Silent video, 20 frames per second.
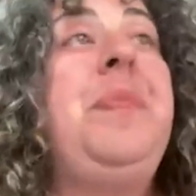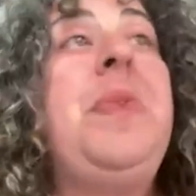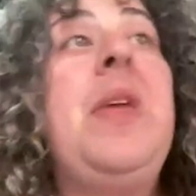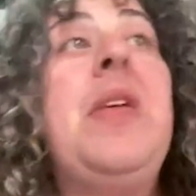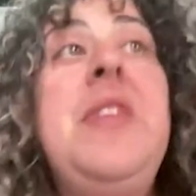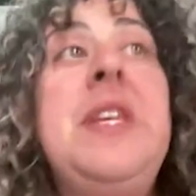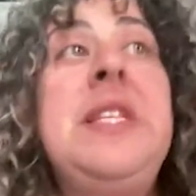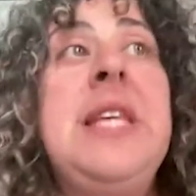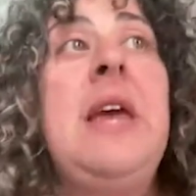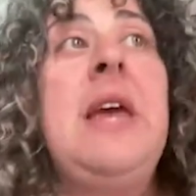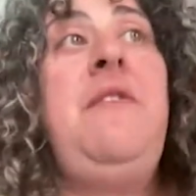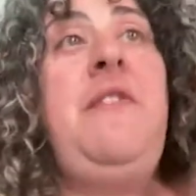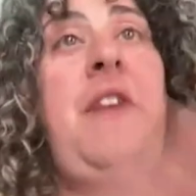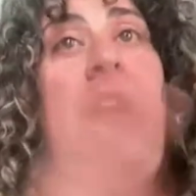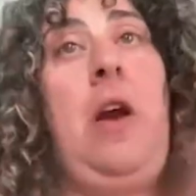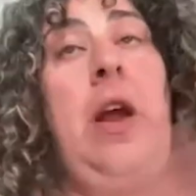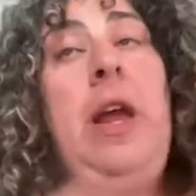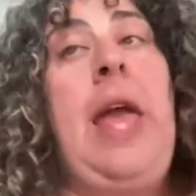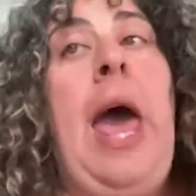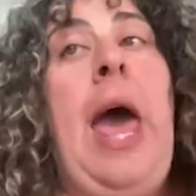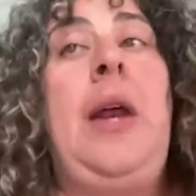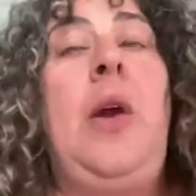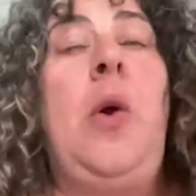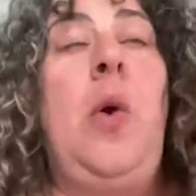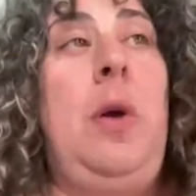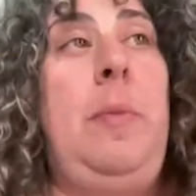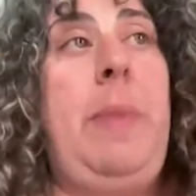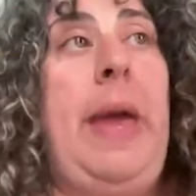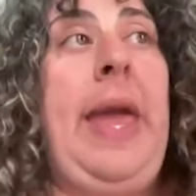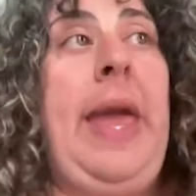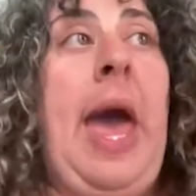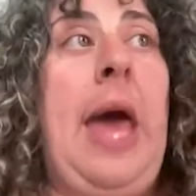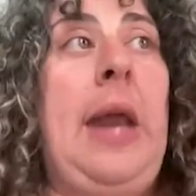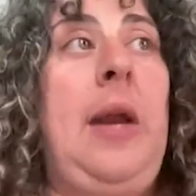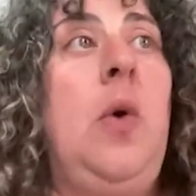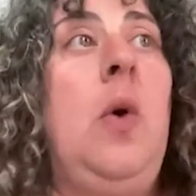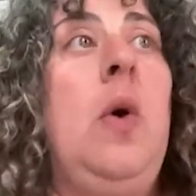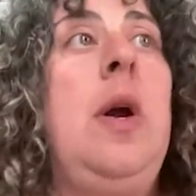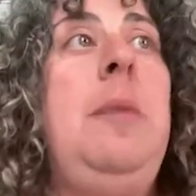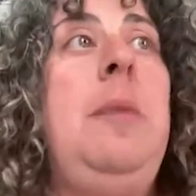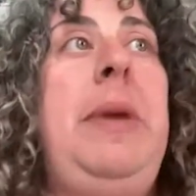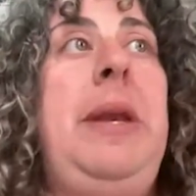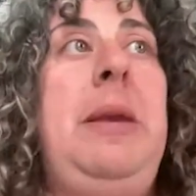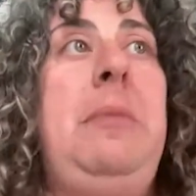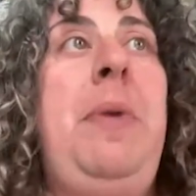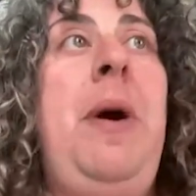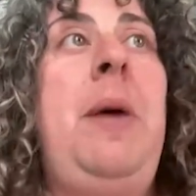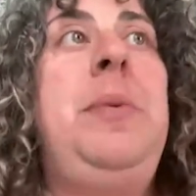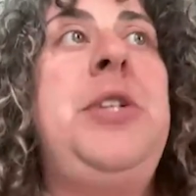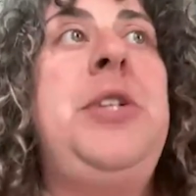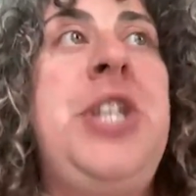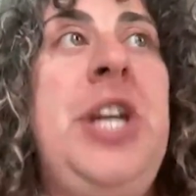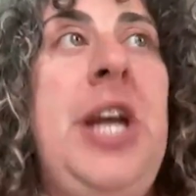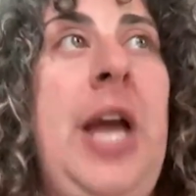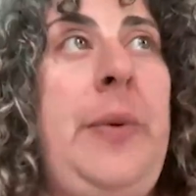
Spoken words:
This can vary category by category, but in publishing,